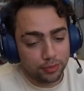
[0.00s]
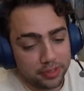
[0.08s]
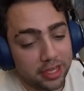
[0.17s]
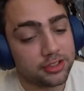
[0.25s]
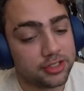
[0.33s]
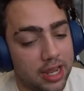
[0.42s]

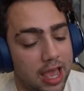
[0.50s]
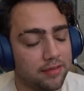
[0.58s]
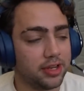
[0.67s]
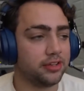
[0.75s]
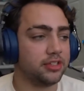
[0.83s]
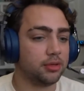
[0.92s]
something else that I
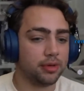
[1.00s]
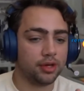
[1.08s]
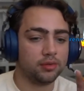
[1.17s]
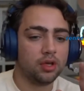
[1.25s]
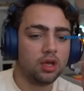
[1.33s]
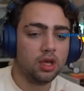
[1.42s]
have an idea
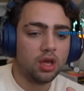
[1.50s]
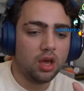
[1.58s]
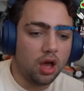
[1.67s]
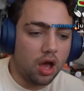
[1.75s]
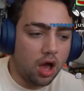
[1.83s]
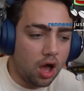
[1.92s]
about.
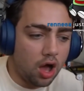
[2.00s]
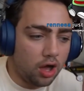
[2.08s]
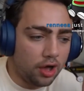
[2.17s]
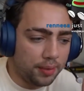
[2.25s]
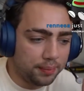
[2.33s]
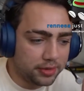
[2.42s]

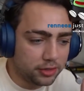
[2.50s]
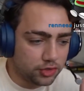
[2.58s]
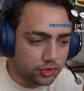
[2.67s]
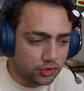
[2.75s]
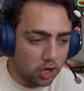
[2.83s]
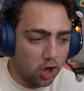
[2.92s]

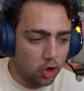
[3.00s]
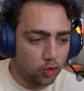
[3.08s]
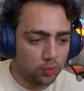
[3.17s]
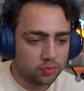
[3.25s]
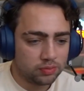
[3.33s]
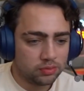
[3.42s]

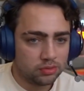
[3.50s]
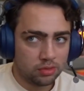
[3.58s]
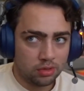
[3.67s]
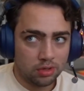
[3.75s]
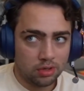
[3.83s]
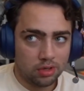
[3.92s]
So
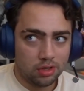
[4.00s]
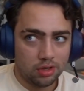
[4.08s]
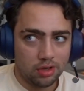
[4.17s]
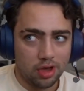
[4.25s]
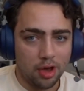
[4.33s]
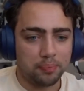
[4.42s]

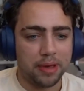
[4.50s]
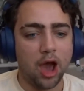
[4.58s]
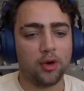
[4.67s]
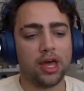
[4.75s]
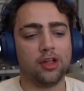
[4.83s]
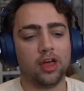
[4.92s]

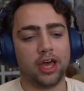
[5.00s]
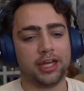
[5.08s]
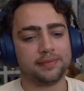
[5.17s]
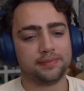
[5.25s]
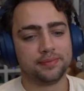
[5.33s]
about LA.